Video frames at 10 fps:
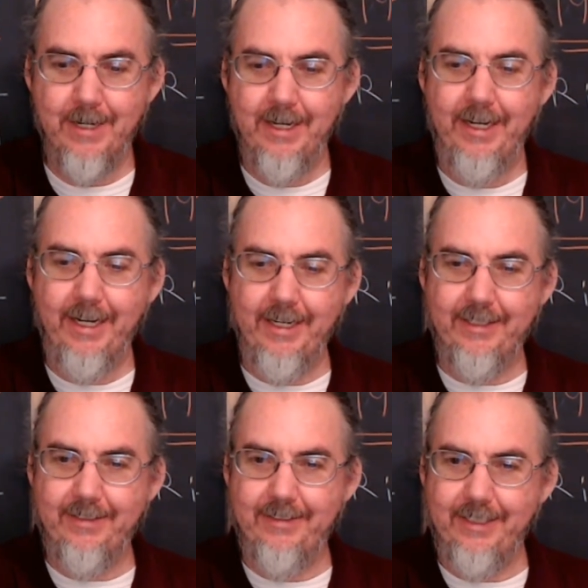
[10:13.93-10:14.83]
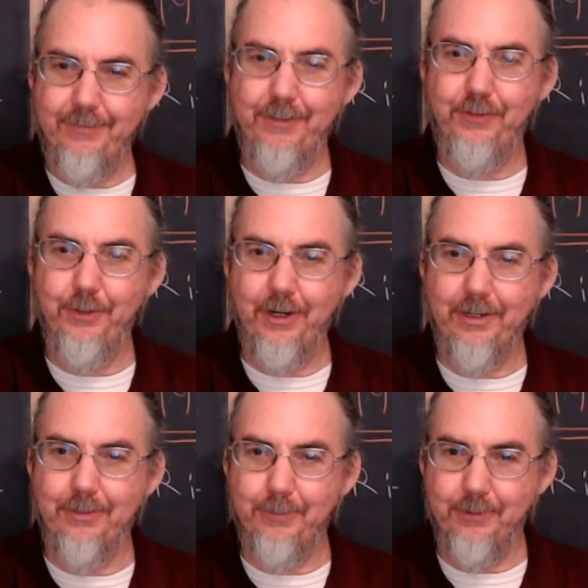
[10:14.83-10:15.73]
And even if you are
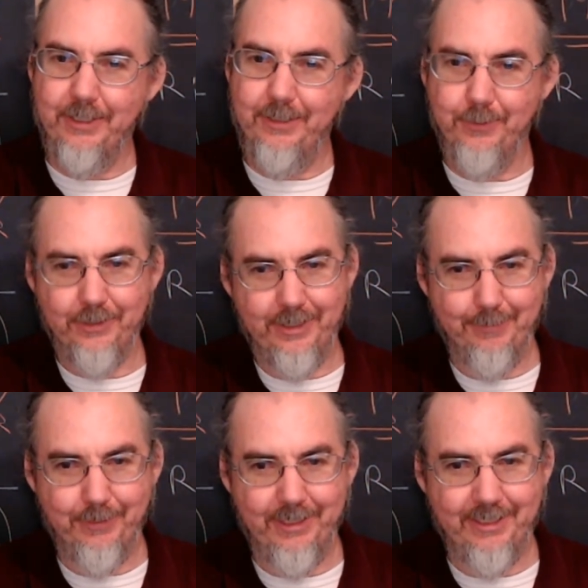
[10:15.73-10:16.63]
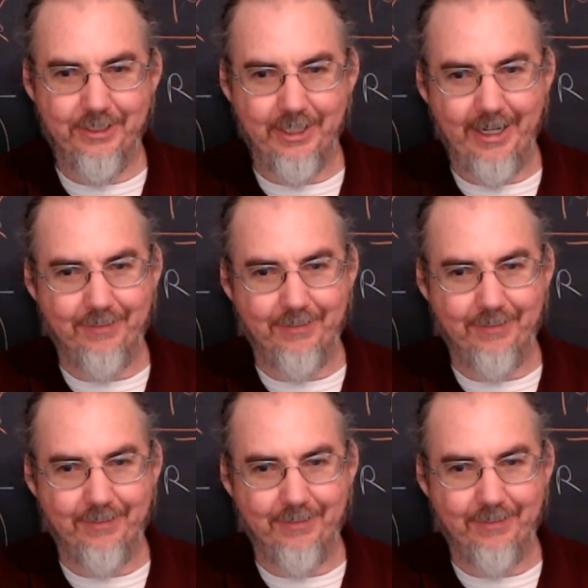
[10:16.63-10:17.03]
employed, we're going to put in the draft.